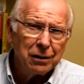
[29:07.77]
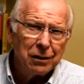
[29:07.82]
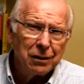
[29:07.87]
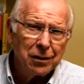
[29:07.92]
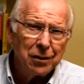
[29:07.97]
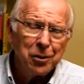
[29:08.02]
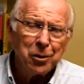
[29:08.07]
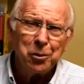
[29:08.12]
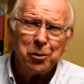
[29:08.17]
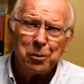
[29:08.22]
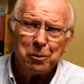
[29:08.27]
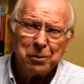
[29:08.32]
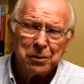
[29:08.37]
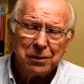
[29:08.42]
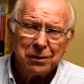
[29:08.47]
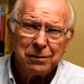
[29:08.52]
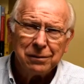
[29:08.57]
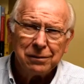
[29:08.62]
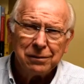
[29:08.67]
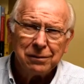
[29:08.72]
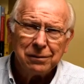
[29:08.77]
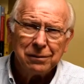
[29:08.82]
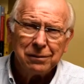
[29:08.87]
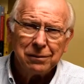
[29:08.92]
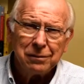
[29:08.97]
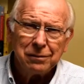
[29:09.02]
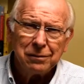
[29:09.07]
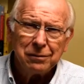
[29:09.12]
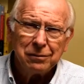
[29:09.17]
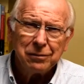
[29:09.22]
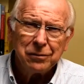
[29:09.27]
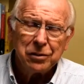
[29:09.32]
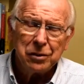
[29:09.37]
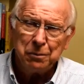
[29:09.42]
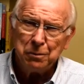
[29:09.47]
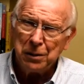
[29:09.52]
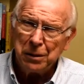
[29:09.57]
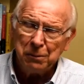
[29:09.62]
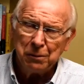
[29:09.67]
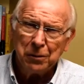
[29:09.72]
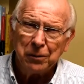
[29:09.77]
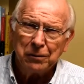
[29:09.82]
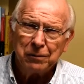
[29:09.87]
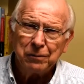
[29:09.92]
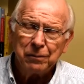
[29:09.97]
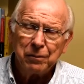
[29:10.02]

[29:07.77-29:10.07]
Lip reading: hope to people.